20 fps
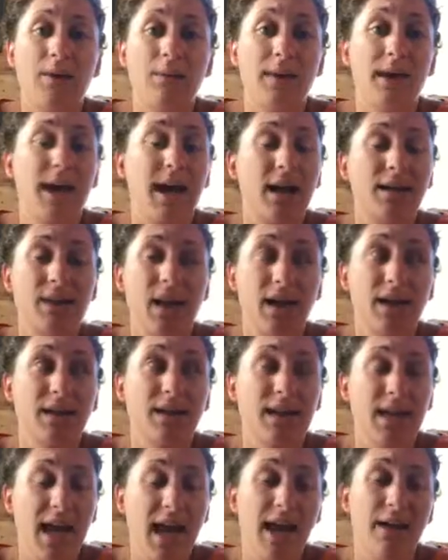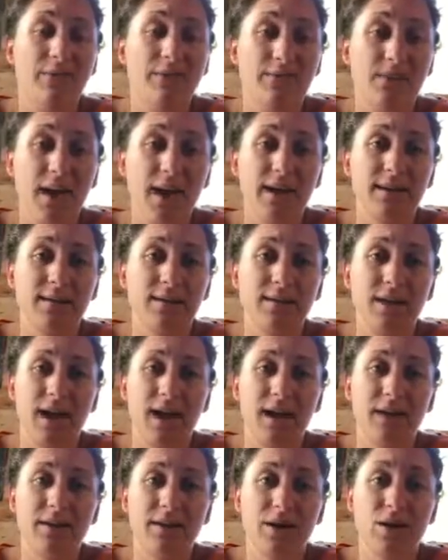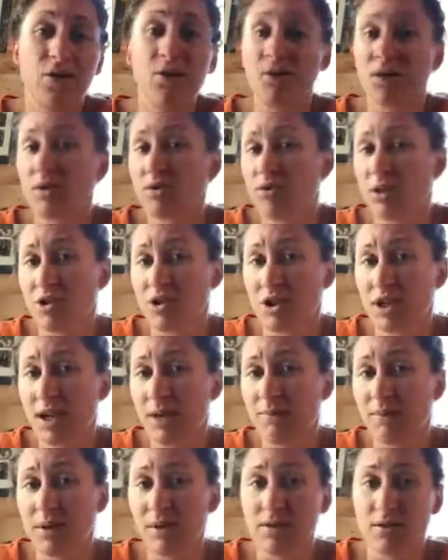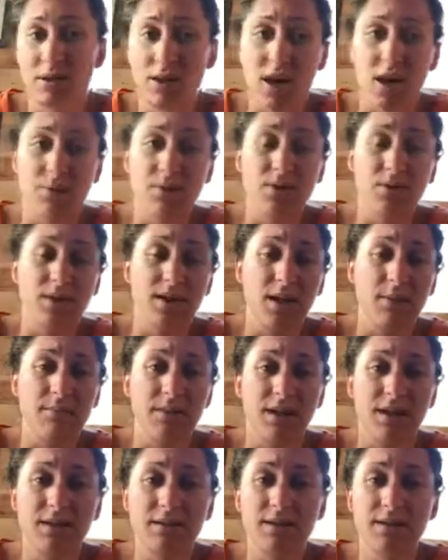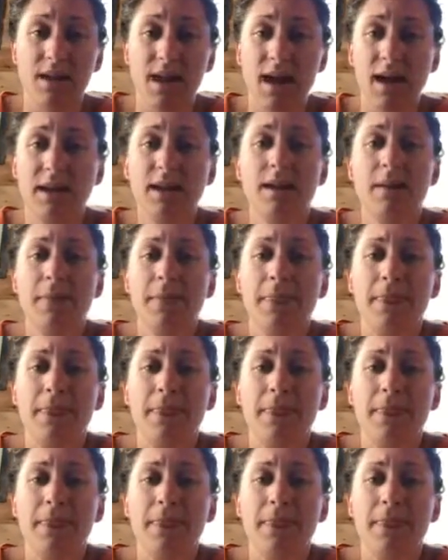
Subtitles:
We luckily have friends that own construction companies or carpentry companies that